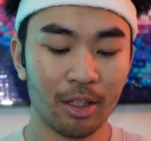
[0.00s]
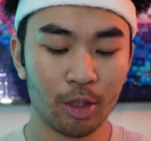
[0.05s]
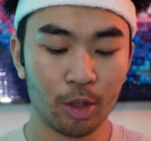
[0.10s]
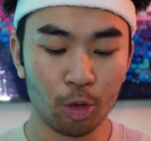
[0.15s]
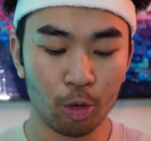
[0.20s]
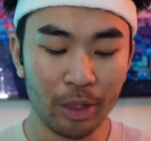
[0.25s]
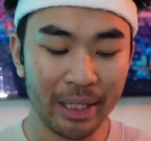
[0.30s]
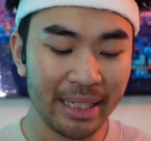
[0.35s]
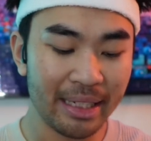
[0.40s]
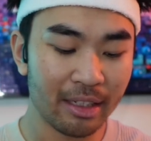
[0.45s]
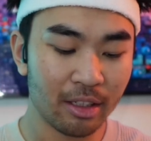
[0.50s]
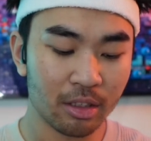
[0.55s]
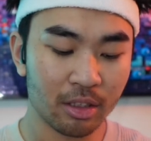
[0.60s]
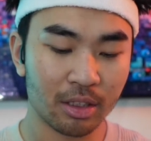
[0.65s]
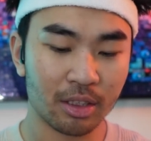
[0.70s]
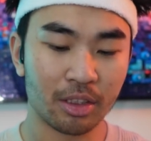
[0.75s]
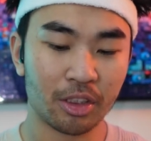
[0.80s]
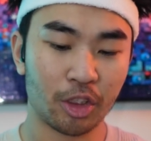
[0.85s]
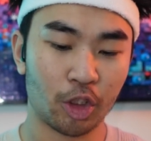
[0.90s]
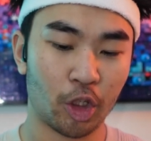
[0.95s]
3 years
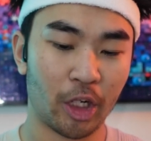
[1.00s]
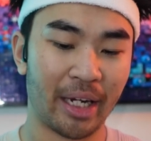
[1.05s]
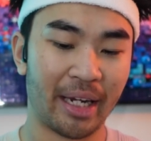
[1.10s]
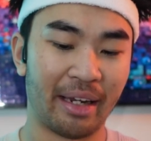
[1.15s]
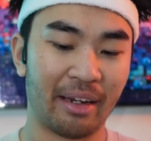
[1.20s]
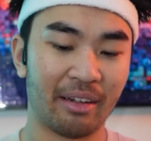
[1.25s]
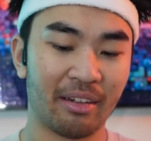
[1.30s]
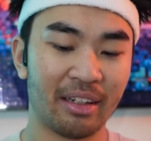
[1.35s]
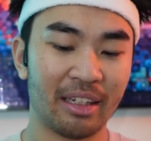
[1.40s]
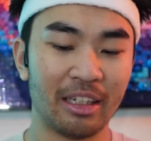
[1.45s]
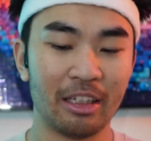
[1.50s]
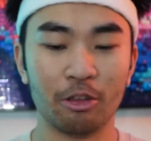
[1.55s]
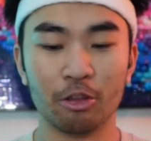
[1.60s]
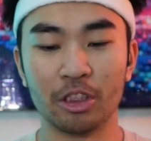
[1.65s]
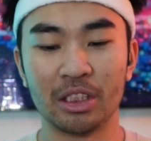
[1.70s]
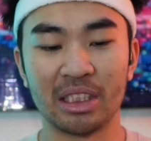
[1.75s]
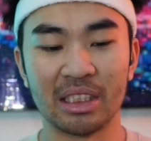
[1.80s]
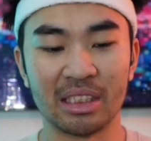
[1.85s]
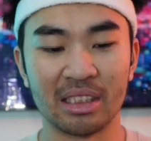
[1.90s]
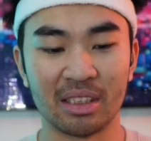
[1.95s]
straight.
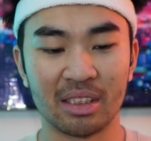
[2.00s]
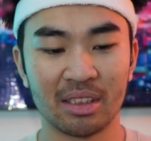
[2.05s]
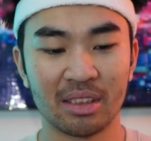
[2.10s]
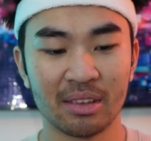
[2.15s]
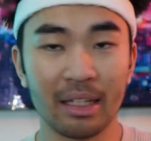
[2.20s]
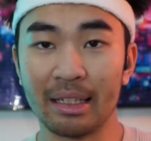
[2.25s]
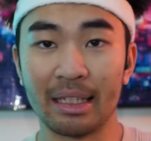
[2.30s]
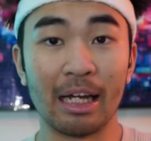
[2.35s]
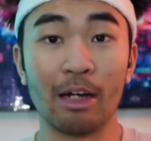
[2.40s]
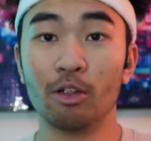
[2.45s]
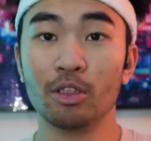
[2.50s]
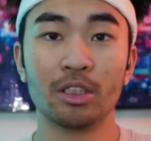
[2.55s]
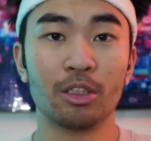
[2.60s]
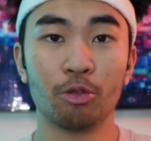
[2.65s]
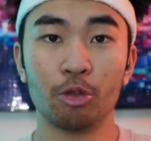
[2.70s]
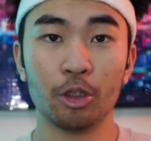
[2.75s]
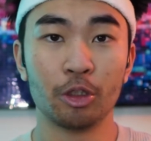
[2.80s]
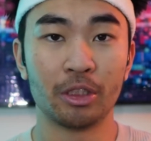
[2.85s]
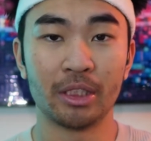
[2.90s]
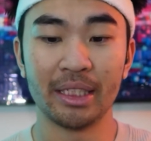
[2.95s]
That was a
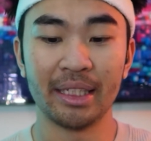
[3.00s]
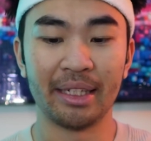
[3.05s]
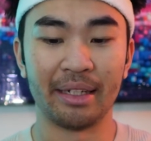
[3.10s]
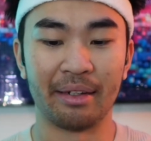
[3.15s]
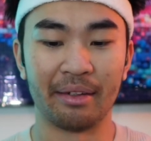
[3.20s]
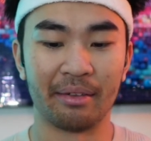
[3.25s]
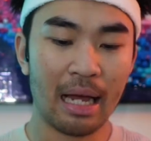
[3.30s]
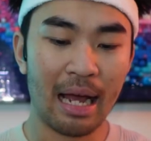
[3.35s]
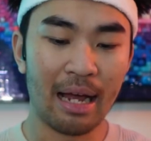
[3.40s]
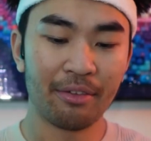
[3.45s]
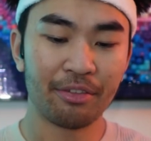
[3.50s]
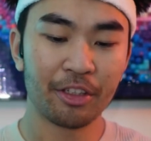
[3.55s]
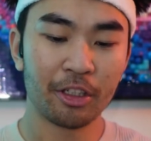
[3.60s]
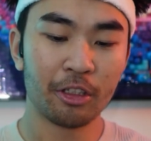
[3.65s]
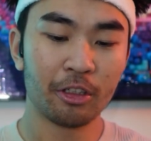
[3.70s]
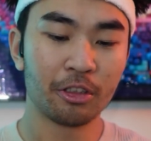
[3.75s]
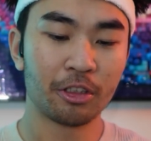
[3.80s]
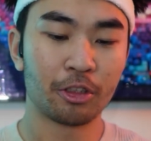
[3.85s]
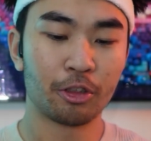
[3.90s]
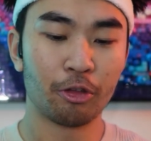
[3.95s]
routine. After
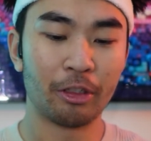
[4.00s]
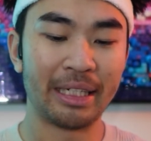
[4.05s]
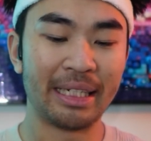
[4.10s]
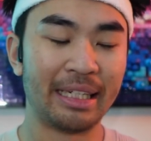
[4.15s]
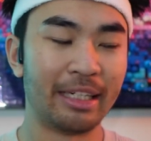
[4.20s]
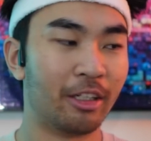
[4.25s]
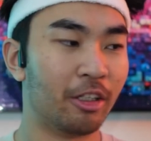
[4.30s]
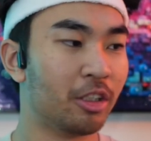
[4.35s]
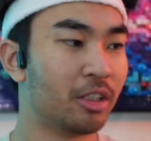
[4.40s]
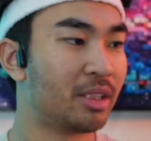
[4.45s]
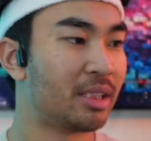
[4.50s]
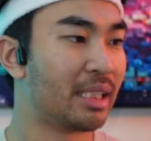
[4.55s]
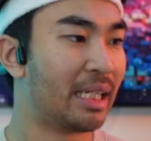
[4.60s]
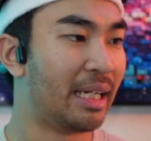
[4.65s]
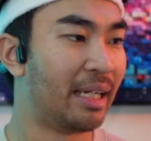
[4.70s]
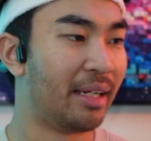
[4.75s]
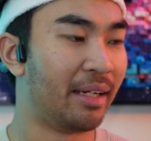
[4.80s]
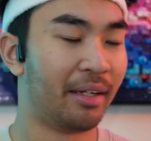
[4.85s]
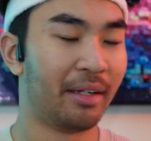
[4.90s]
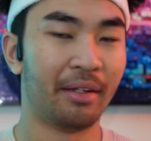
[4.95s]
those 3 years
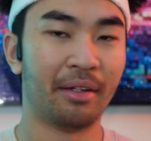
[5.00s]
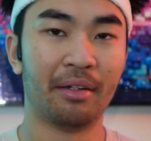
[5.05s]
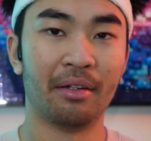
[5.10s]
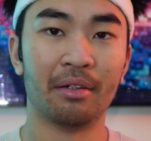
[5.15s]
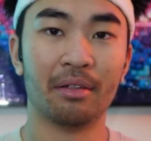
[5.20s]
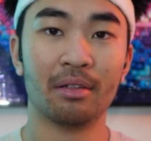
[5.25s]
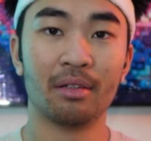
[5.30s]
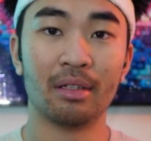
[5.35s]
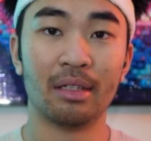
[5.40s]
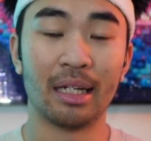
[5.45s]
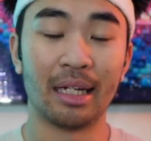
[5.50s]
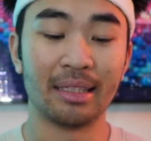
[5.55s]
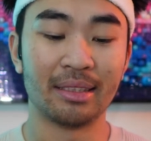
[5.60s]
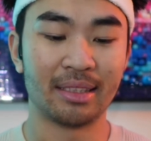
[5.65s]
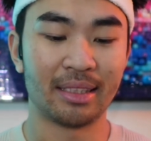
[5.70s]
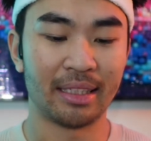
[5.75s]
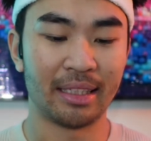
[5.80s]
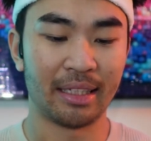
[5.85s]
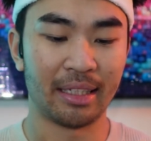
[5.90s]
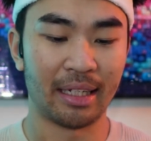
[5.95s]
in
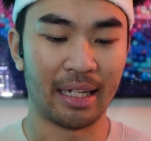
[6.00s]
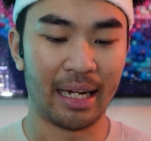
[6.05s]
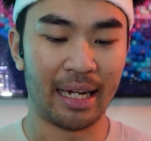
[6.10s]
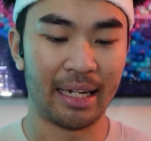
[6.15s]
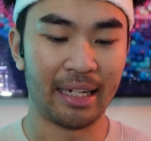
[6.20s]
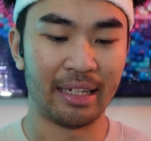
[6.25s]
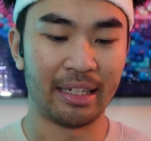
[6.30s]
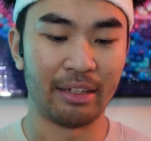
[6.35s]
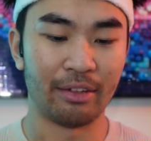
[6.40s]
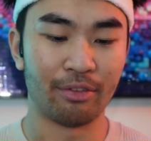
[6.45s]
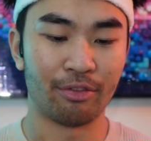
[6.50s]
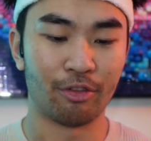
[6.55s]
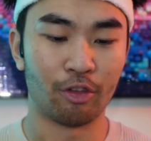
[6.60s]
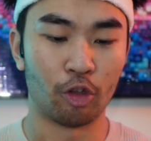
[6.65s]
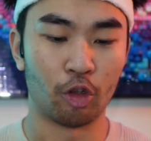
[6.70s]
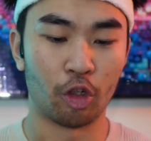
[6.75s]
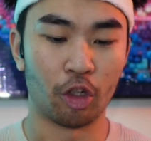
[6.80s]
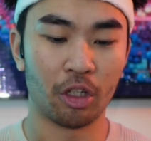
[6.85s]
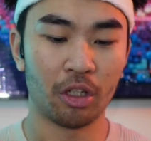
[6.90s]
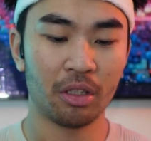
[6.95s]

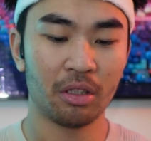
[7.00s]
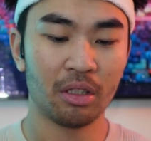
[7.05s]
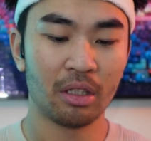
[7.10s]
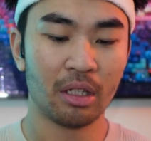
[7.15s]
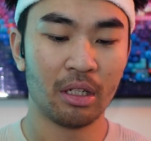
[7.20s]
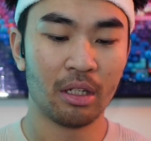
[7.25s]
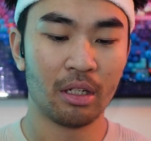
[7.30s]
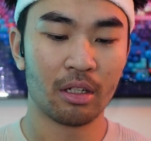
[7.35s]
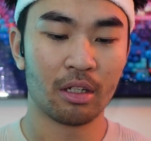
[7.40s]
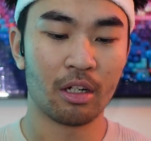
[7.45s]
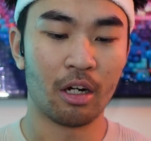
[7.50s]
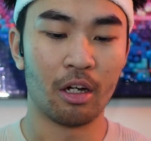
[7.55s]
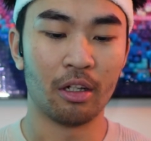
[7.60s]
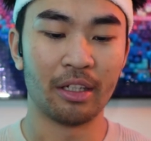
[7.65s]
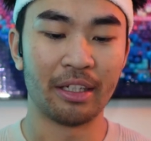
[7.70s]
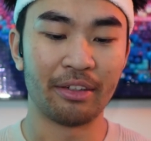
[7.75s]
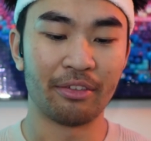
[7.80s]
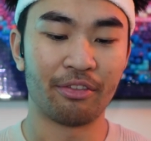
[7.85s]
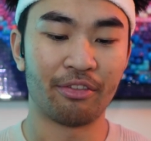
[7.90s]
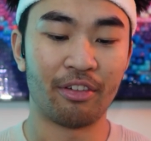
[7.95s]
1984,
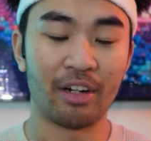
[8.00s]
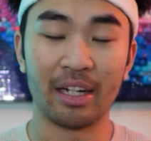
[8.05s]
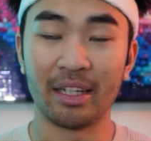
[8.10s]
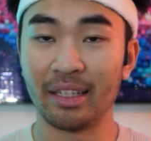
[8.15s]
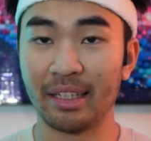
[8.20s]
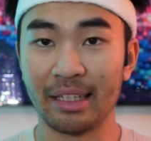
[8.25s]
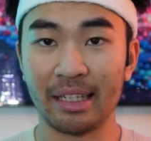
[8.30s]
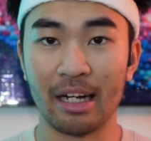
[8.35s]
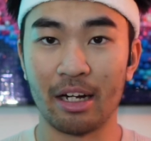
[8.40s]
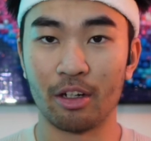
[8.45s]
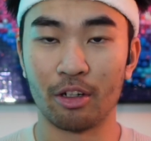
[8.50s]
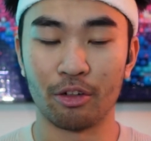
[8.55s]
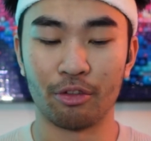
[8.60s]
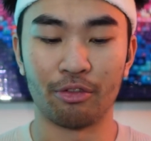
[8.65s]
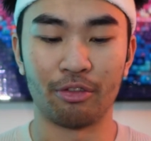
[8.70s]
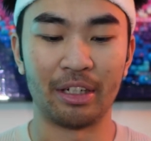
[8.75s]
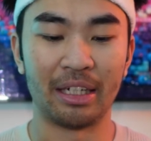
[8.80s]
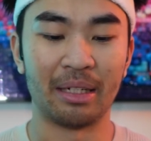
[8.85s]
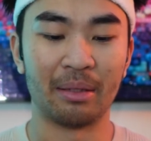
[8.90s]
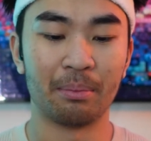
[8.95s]
Colleen finally got her
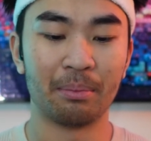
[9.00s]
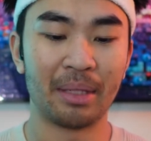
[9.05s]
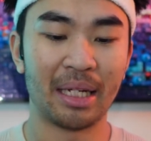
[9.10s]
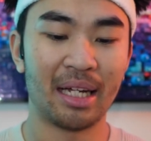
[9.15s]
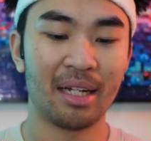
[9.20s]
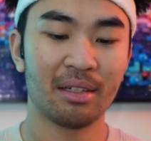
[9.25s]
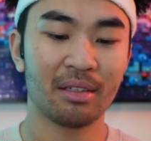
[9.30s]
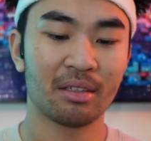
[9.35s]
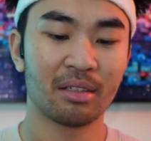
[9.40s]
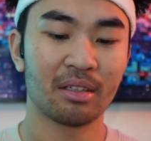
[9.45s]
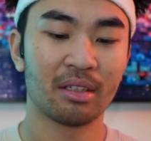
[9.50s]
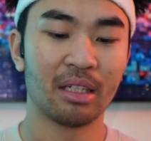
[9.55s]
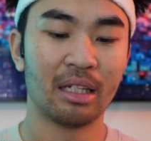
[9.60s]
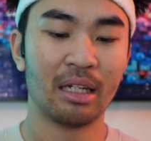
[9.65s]
freedom back.